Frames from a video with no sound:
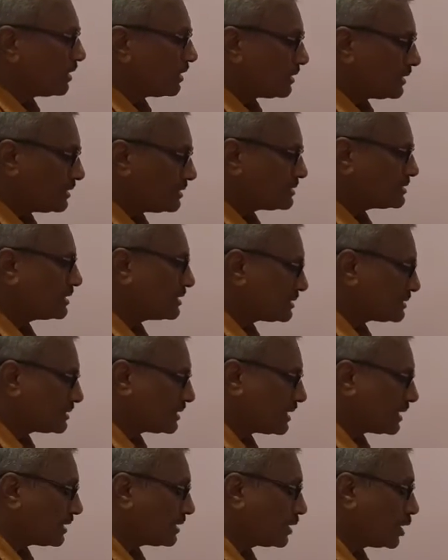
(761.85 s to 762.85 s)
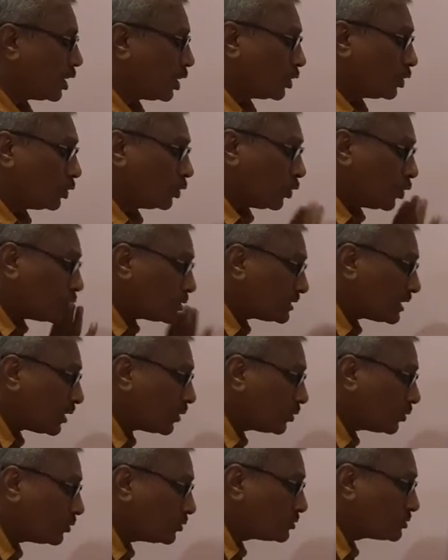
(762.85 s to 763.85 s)
he says that no
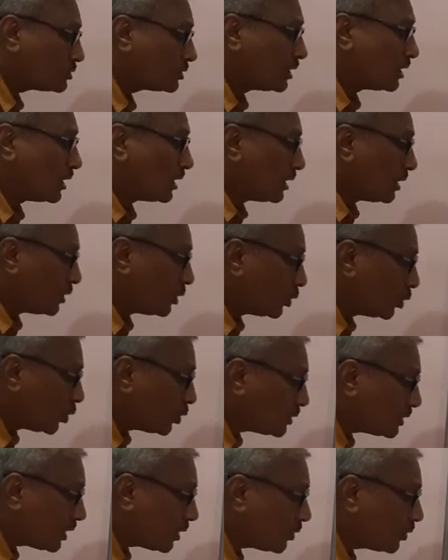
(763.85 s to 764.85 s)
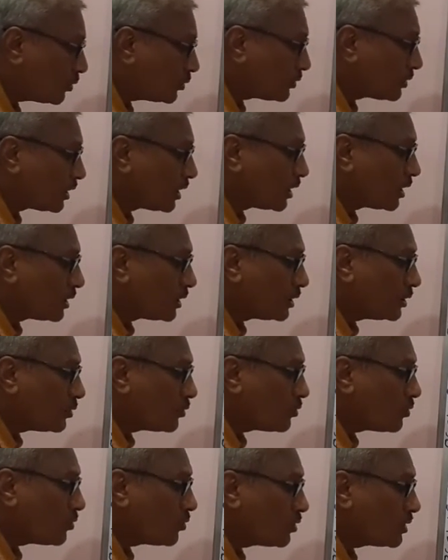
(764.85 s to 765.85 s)
doubt
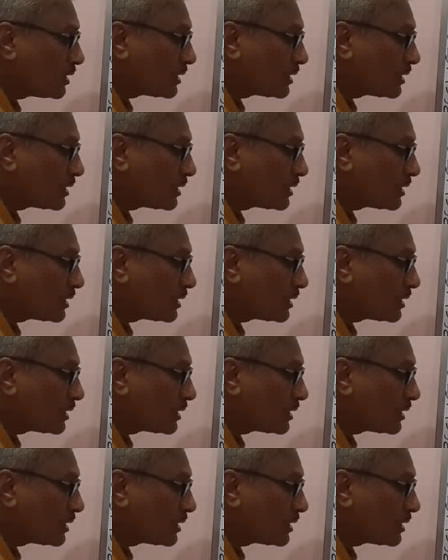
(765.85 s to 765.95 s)
you